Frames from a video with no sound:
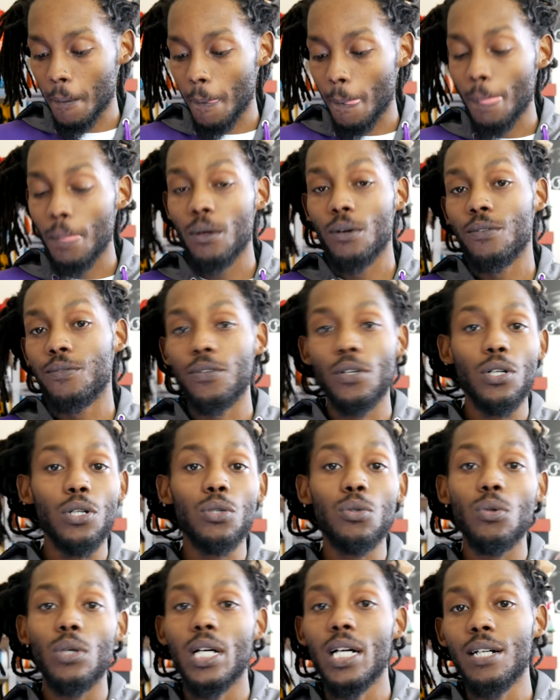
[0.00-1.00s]
for
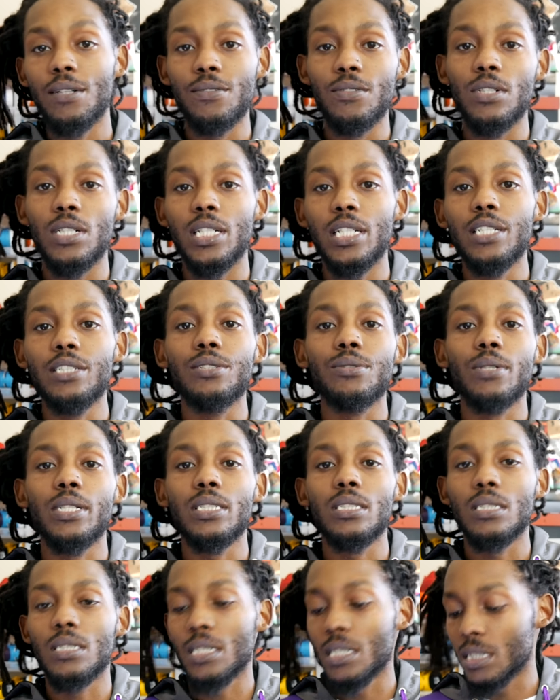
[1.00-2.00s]
whoever
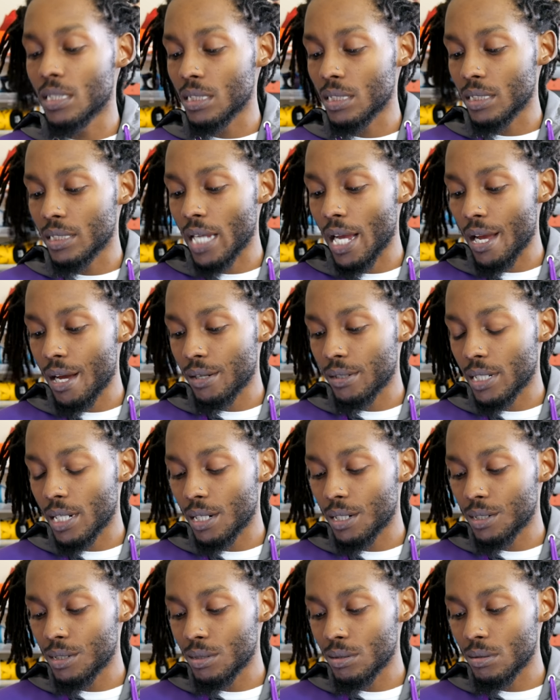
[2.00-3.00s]
interested in the style
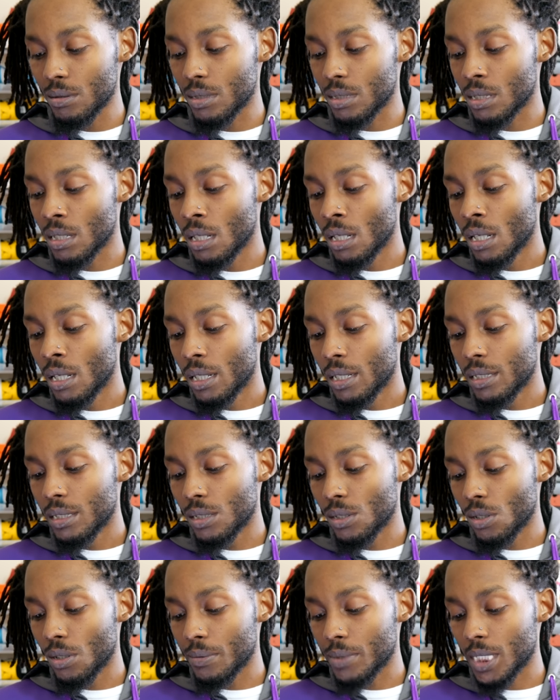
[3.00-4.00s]
codes.
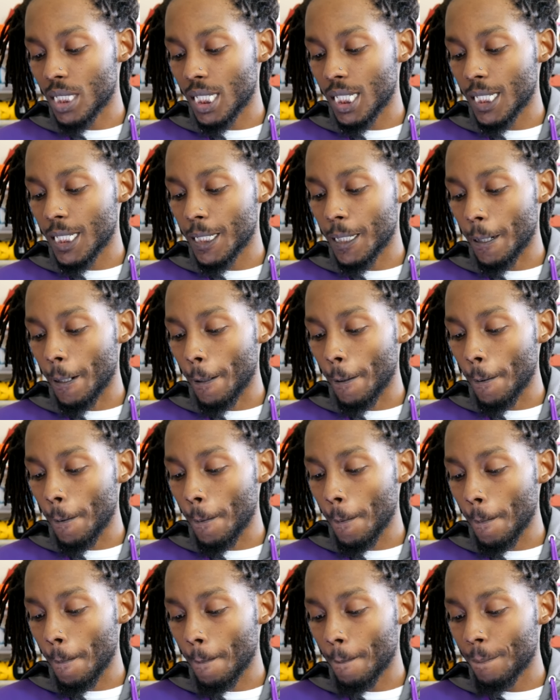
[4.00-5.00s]
You know what I'm saying?
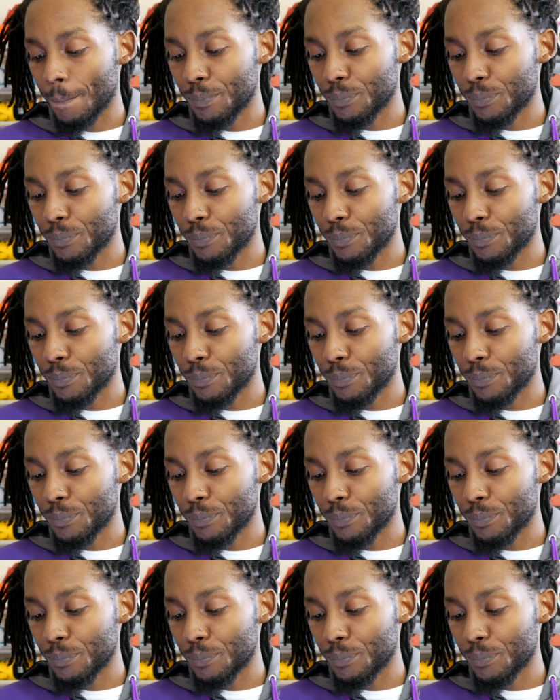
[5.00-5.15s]
Um,